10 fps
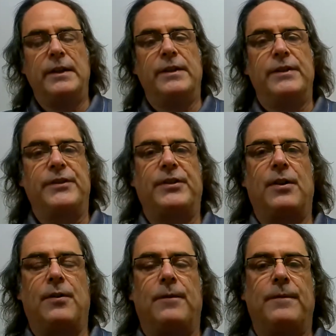
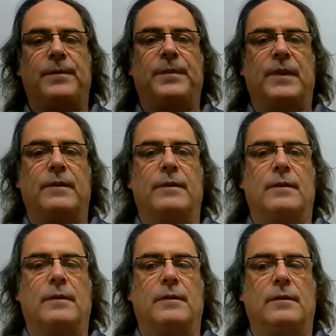So
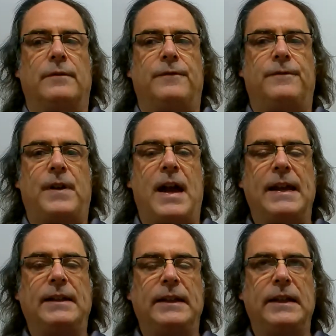
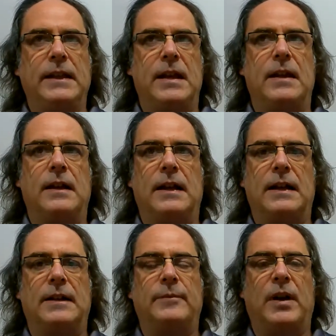finally,
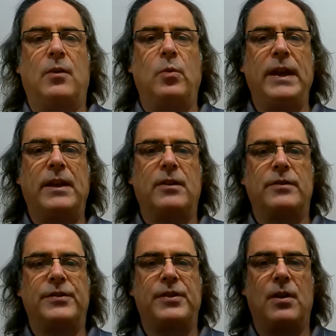a week or
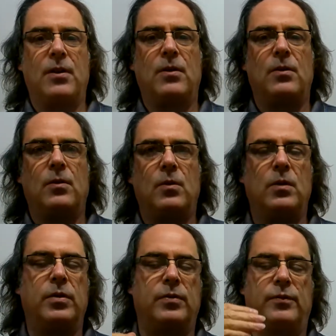
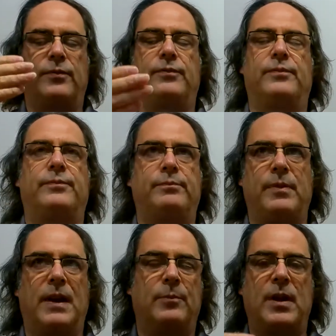so,
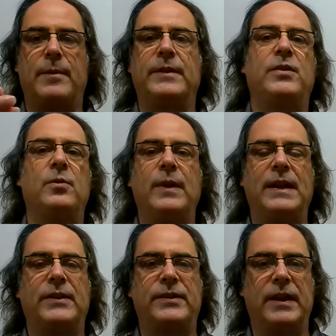probably 2
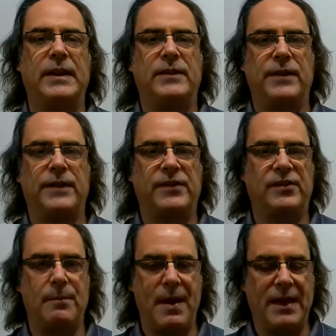weeks into the
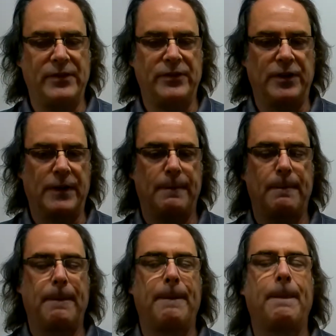semester,
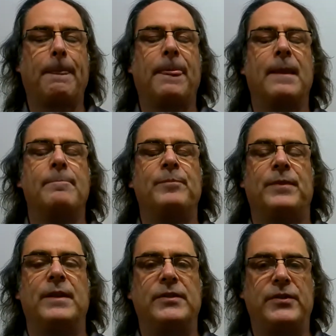
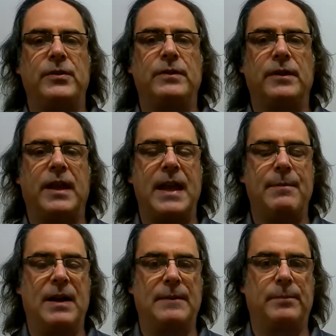the student
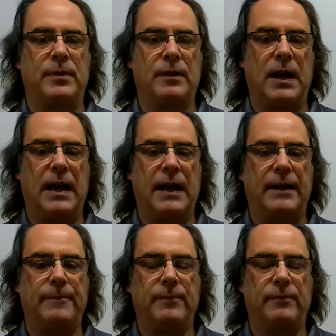came up
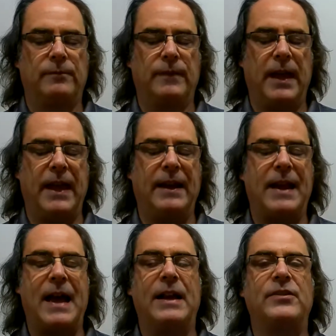and
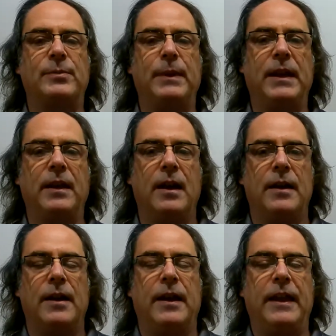asked me
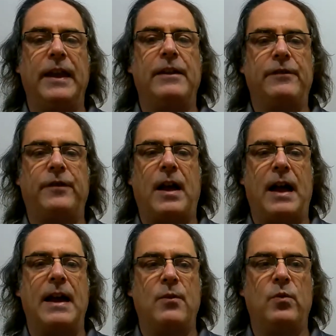if
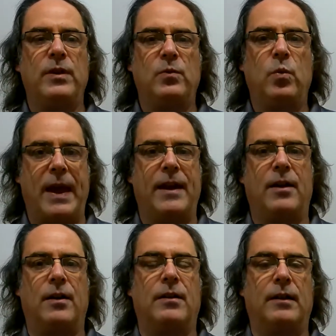I would
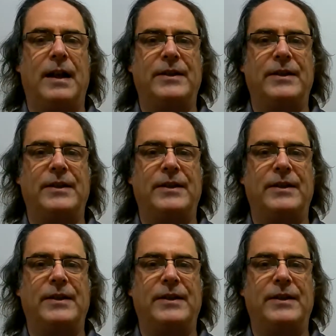wear a